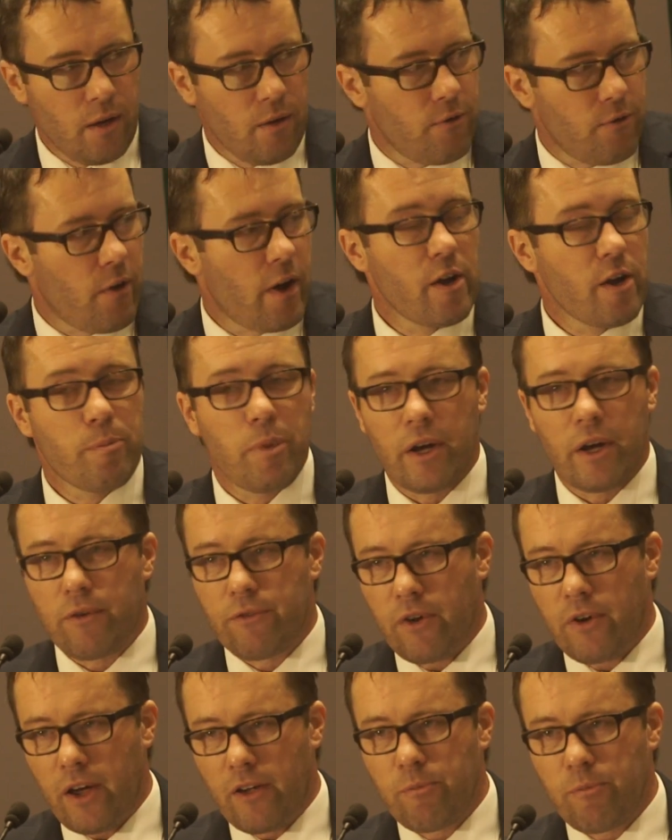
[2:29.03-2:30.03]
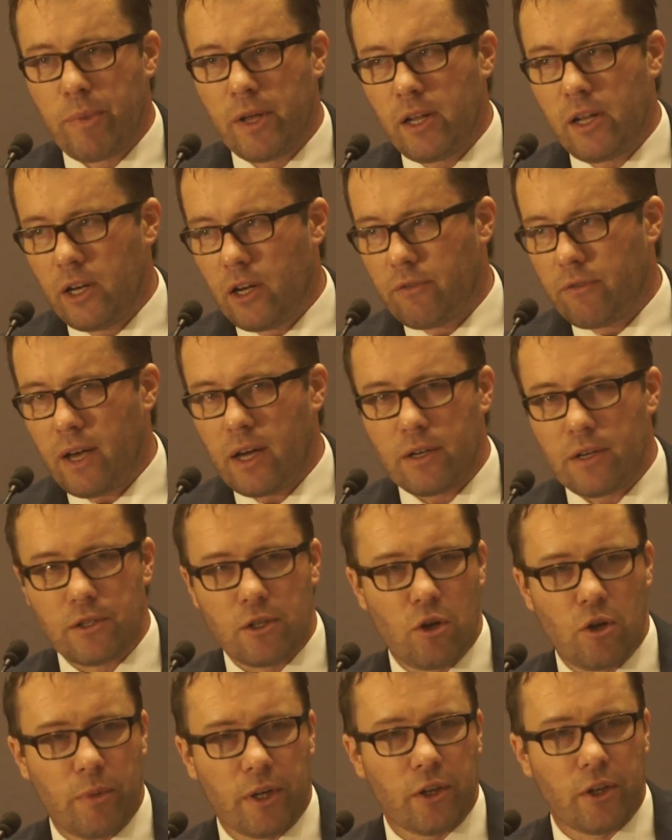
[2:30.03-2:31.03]
5.5 billion of that is
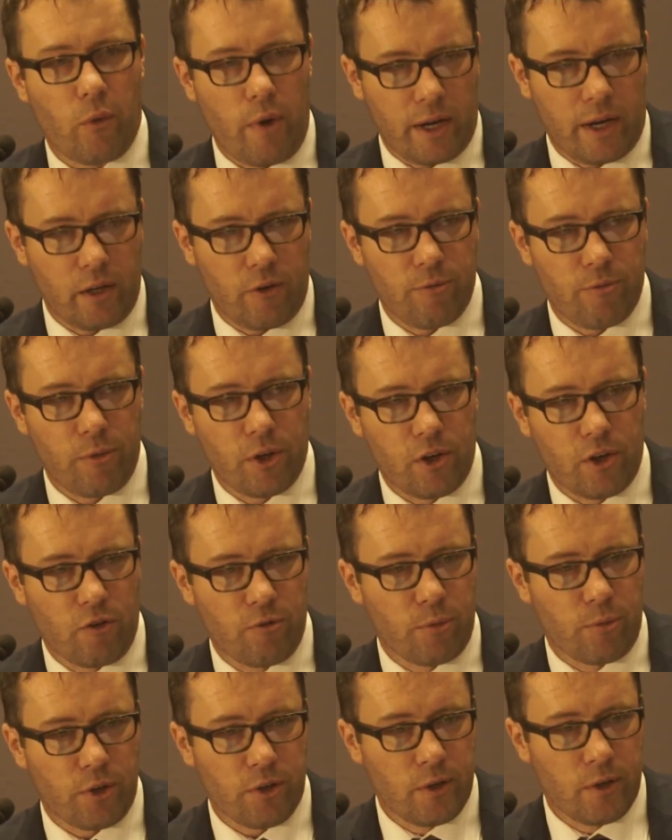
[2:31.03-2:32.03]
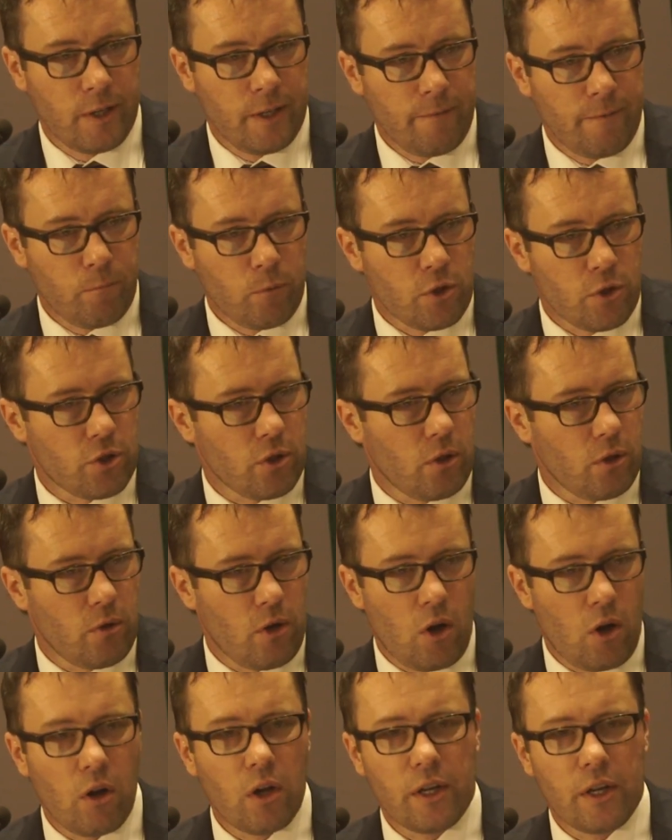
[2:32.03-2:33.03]
coming directly from the government. So
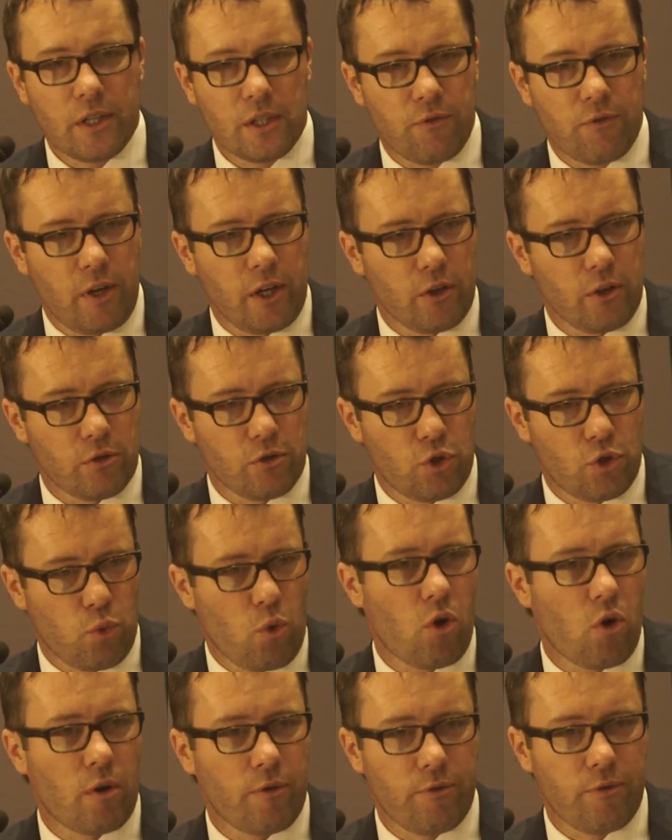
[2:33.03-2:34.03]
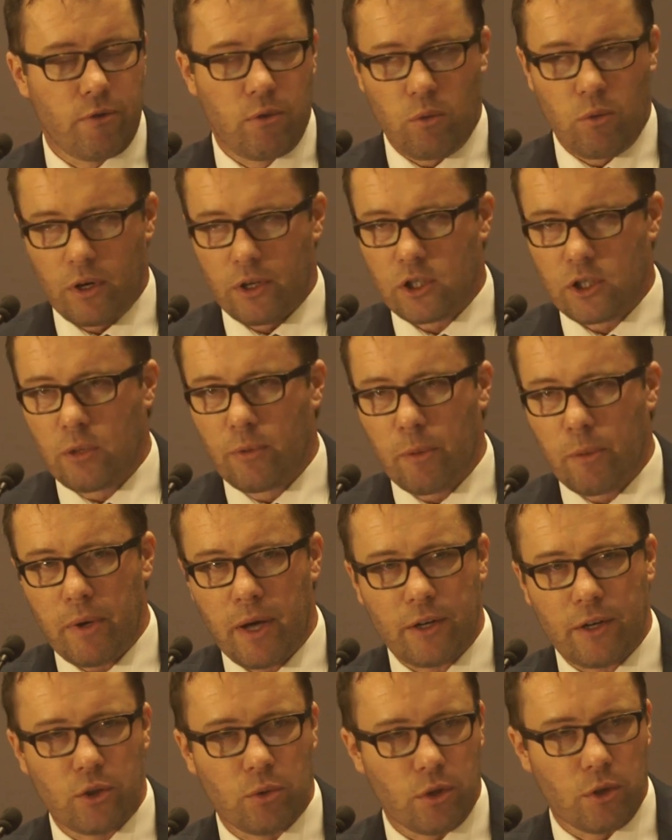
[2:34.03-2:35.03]
all of these figures dwarf what is coming
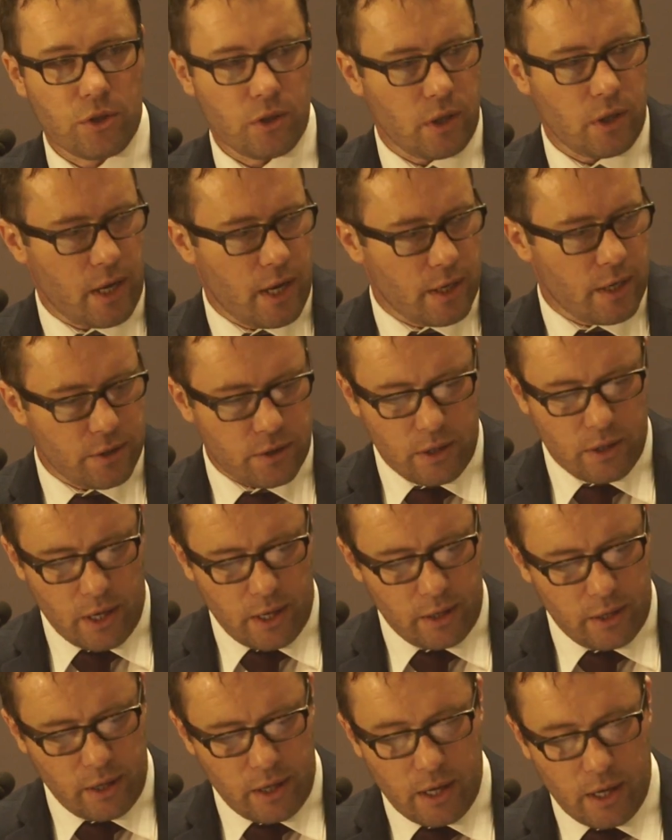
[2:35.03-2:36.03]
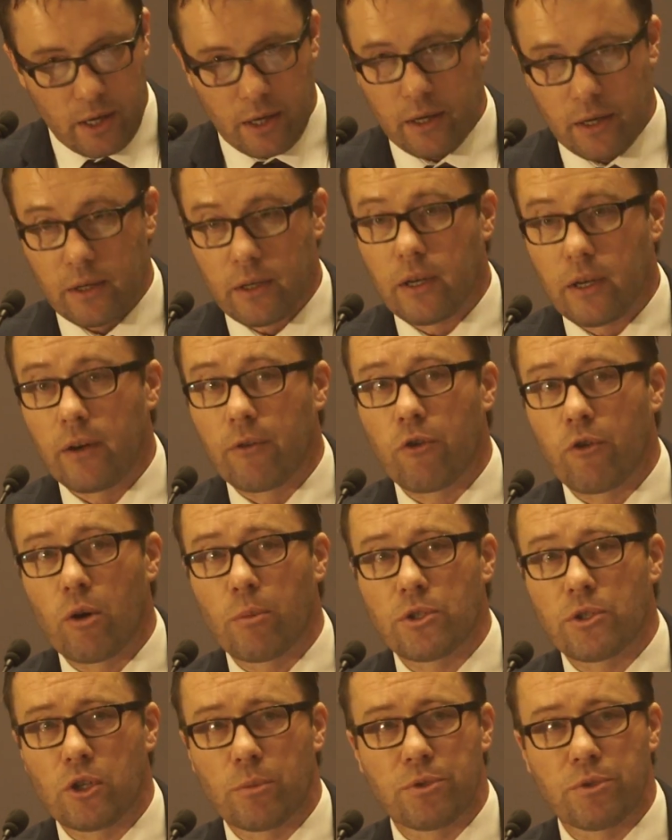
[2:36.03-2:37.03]
back to us as in form
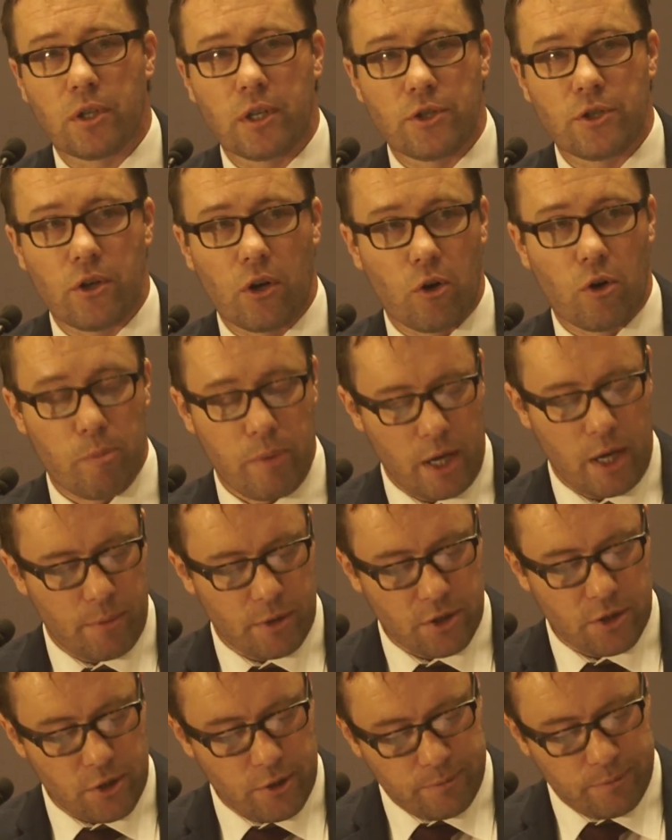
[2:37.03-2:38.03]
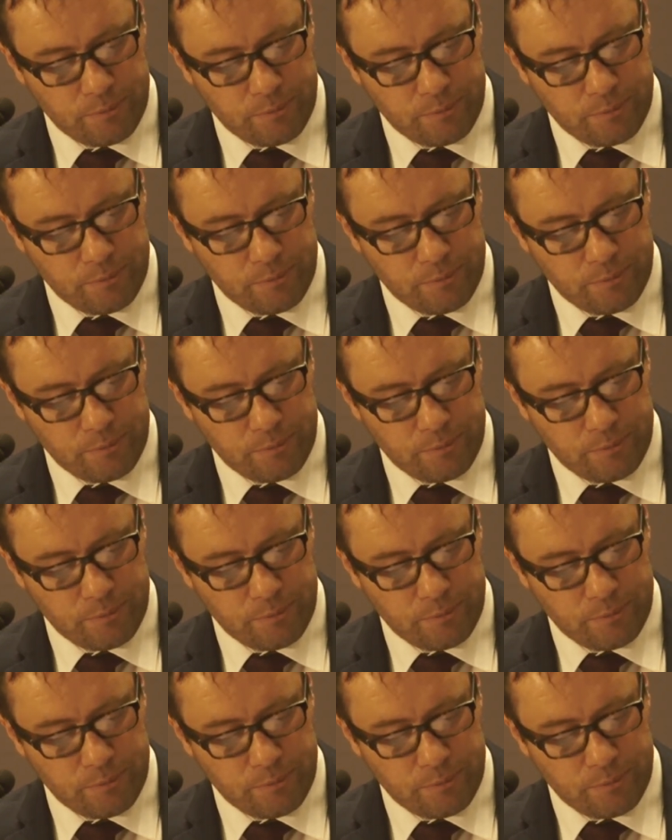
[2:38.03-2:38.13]
of subsidies or payments.